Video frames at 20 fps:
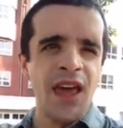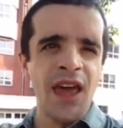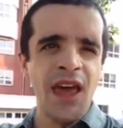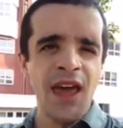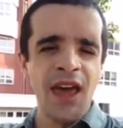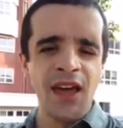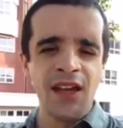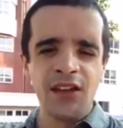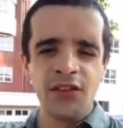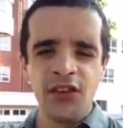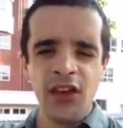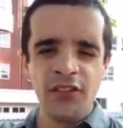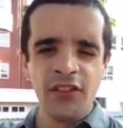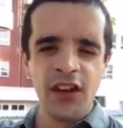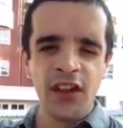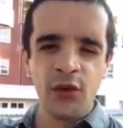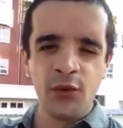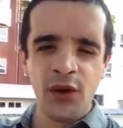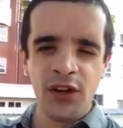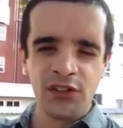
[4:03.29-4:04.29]
And if you have
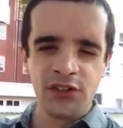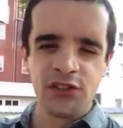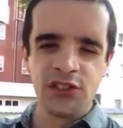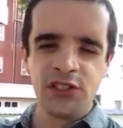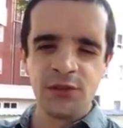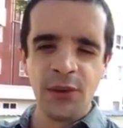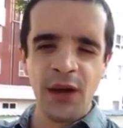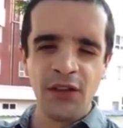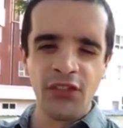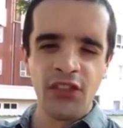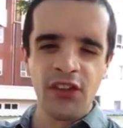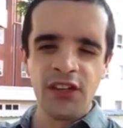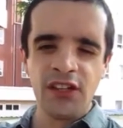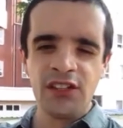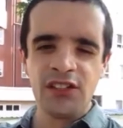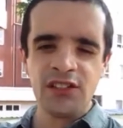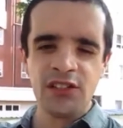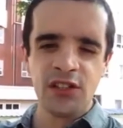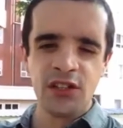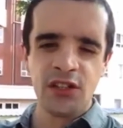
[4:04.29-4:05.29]
any questions about
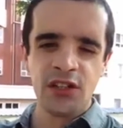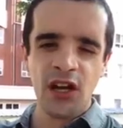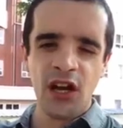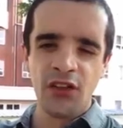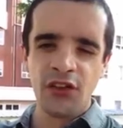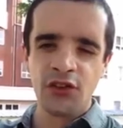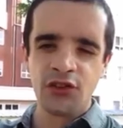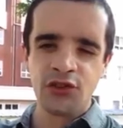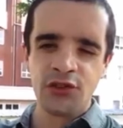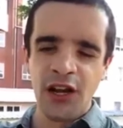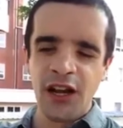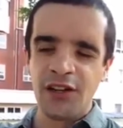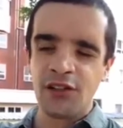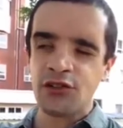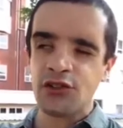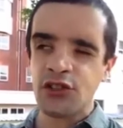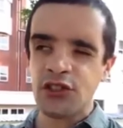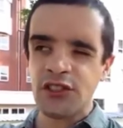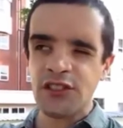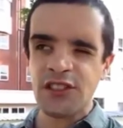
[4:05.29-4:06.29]
these or other
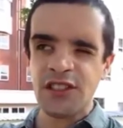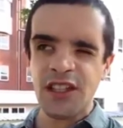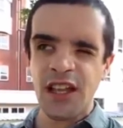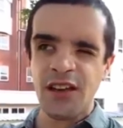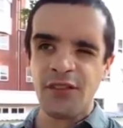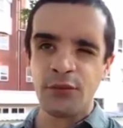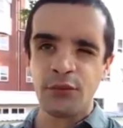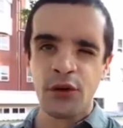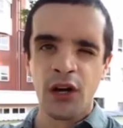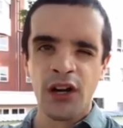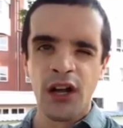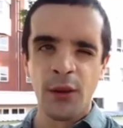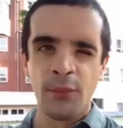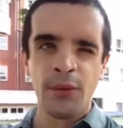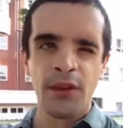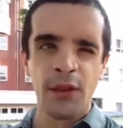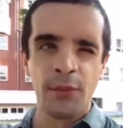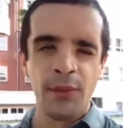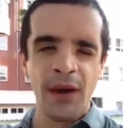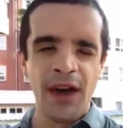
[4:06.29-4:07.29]
strategies that I've brought
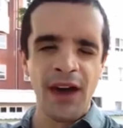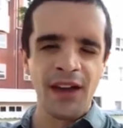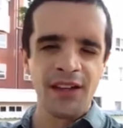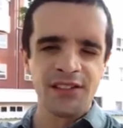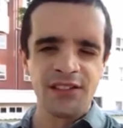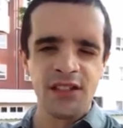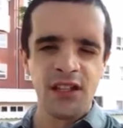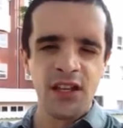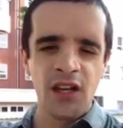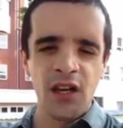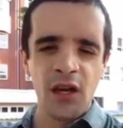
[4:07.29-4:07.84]
up in the past,